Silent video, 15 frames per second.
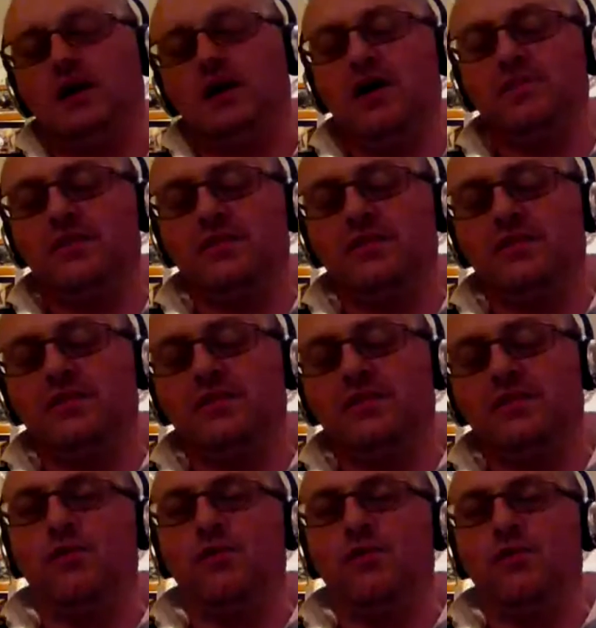
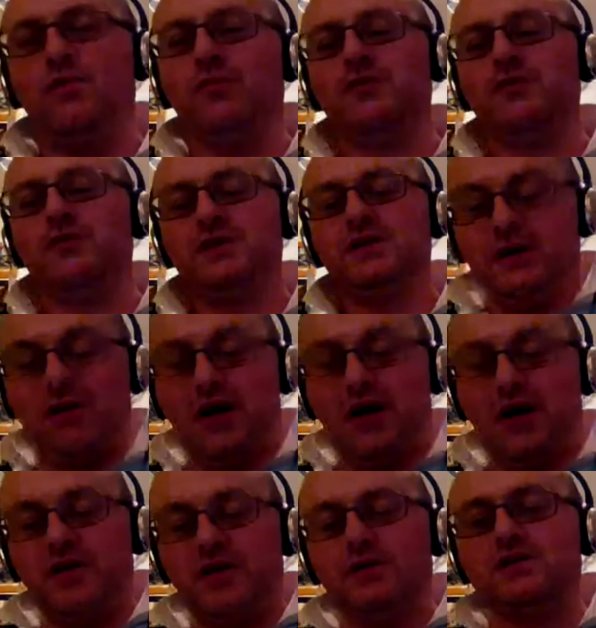Thornbridge
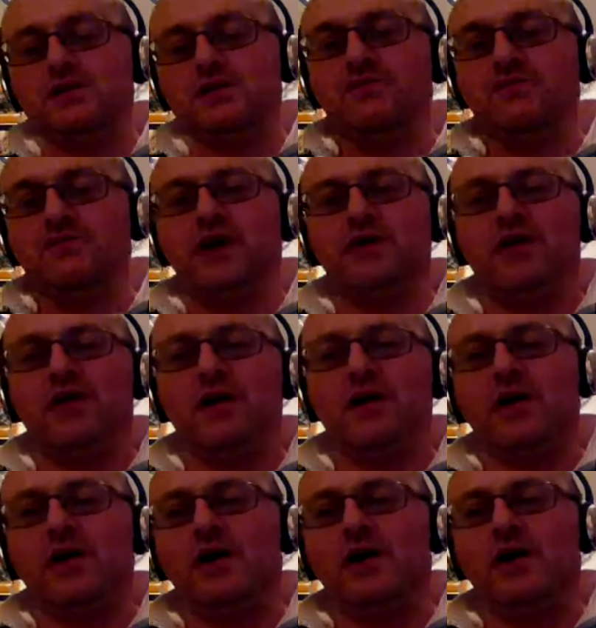Graham Nelson Vienna
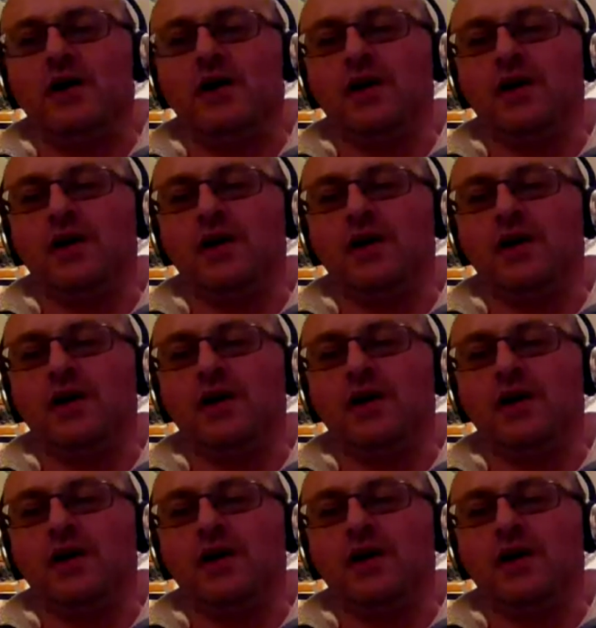IPA,